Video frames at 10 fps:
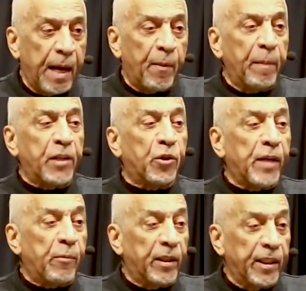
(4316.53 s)
I'm gonna make
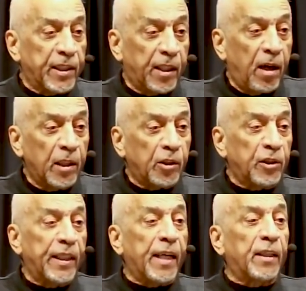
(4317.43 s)
sure that one gets to college
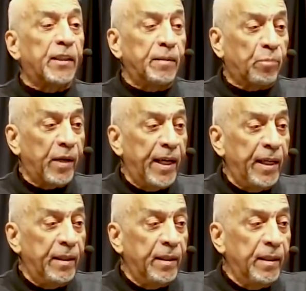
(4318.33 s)
because they got a good
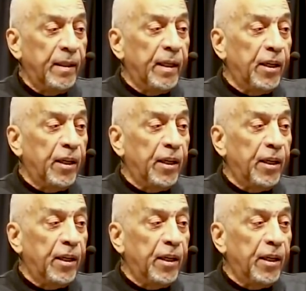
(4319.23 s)
brain,